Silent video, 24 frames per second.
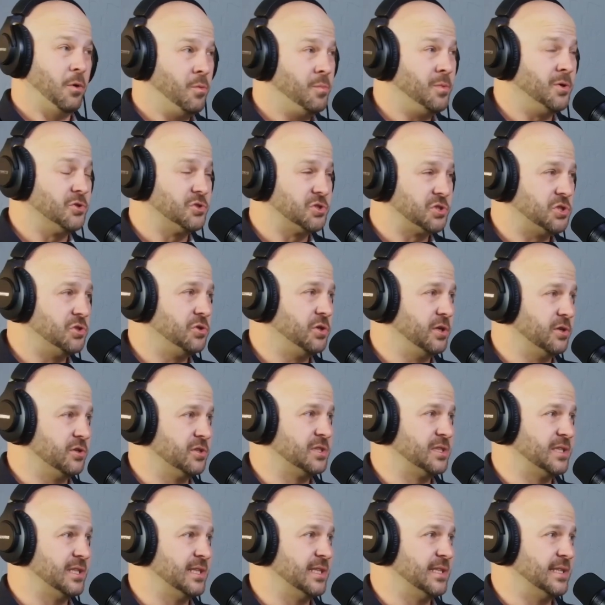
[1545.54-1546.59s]
almost 2
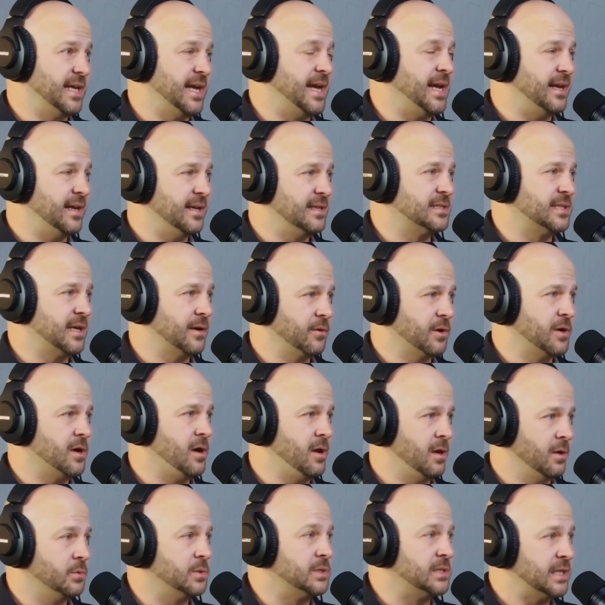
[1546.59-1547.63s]
years to the date, as I
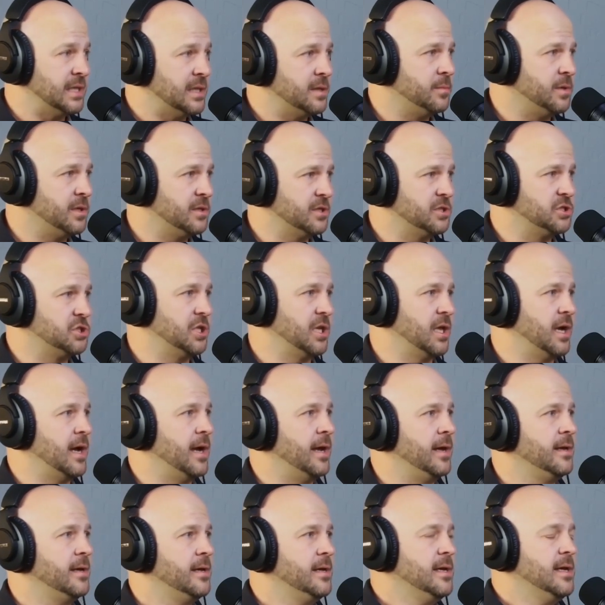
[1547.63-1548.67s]
recall. It was in the month of
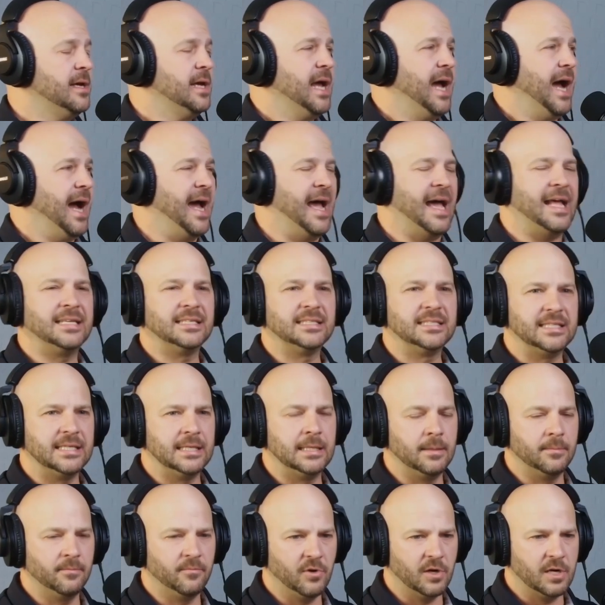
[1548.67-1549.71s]
July. I hadn't
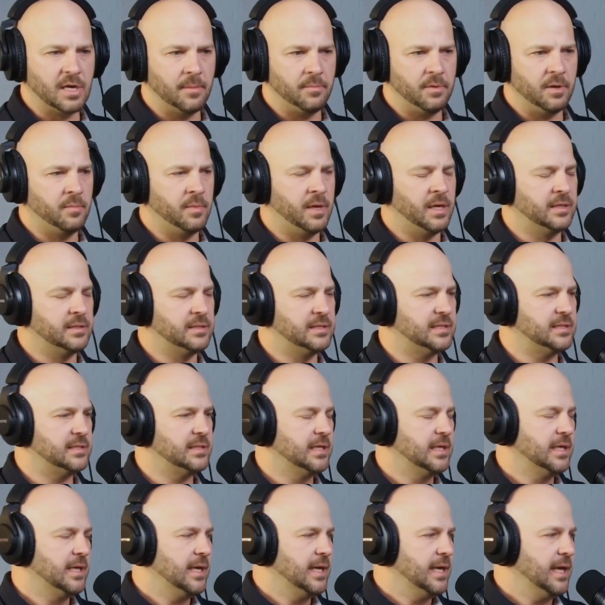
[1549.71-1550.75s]
seen him for a couple of
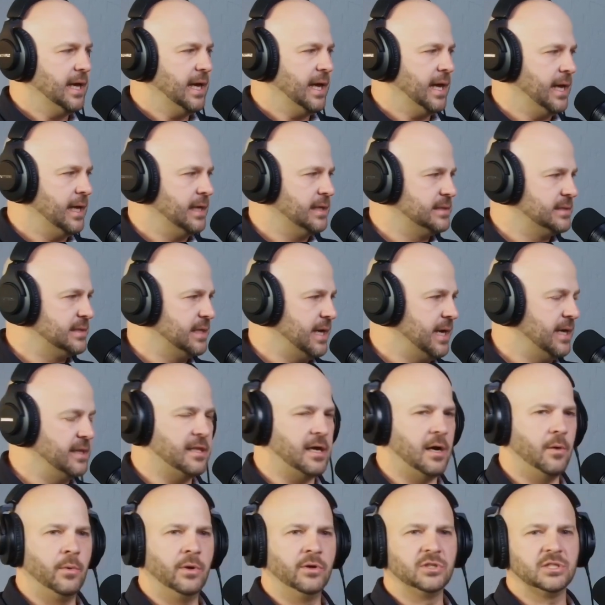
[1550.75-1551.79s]
months, and
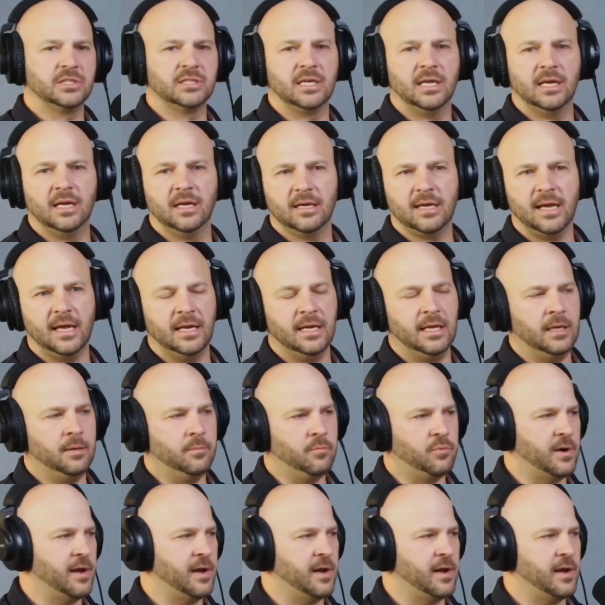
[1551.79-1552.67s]
I thought we were just going to kind of